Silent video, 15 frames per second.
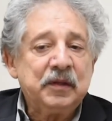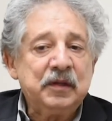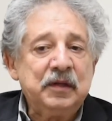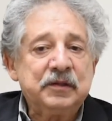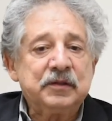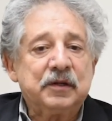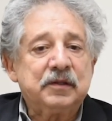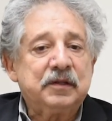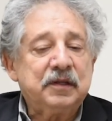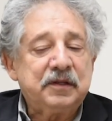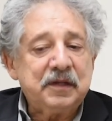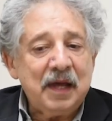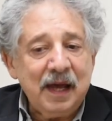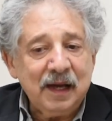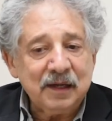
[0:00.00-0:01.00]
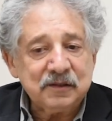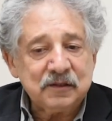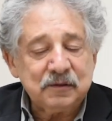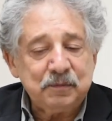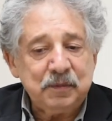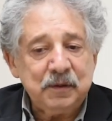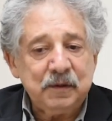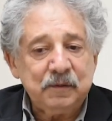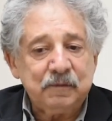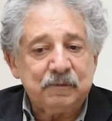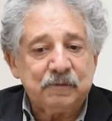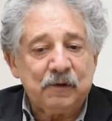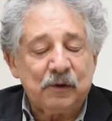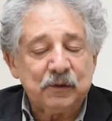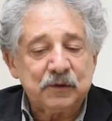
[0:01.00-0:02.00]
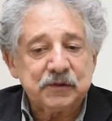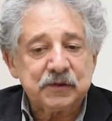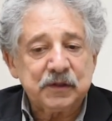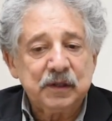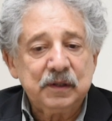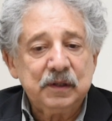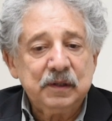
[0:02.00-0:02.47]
These are detached folks.